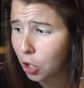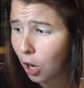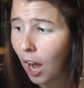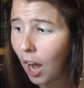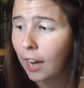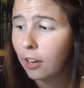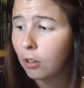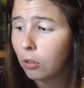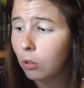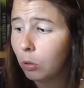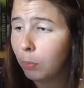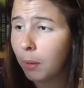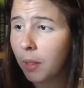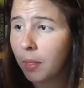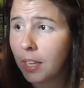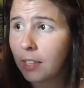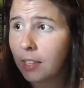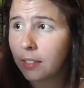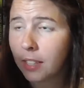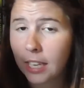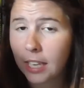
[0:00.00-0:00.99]
title,
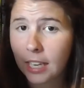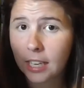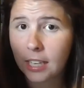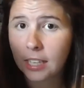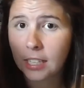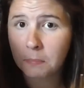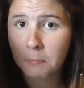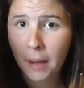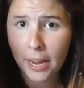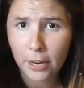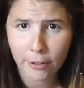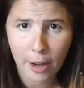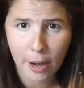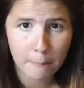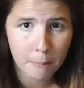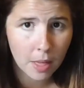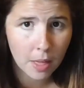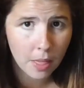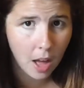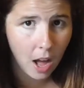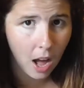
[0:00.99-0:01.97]
but this is My
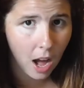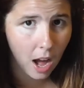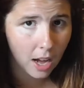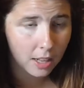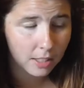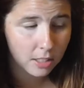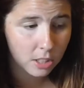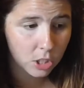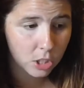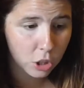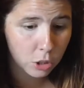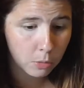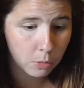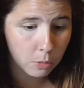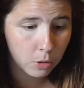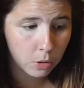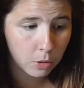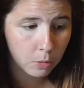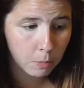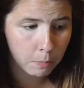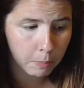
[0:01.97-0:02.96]
Grandmother Asked
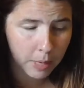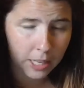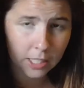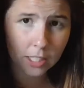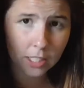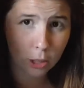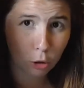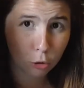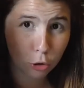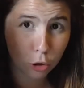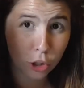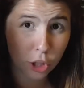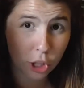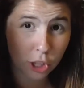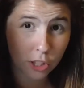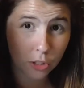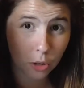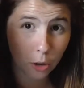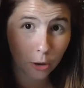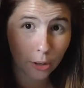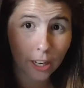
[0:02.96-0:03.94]
Me to Tell You
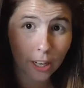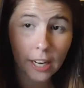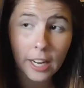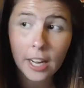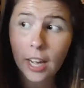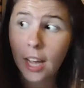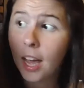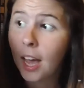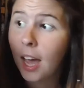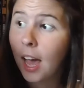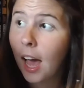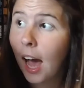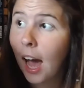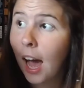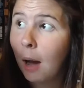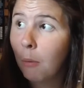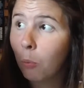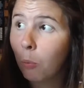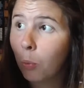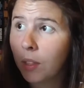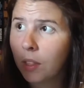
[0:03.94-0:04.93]
She's Sorry,
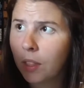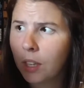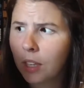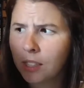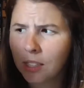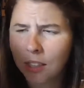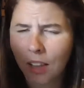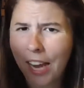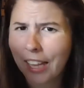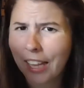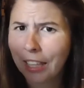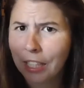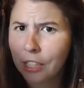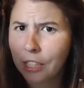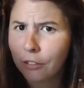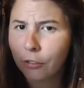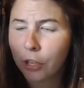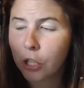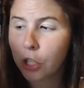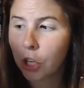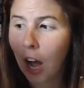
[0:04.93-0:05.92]
with the slightly
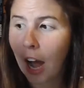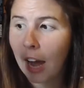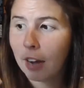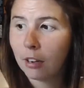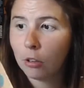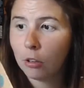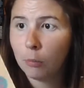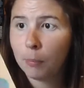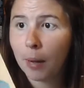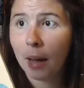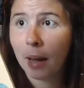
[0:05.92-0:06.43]
different title.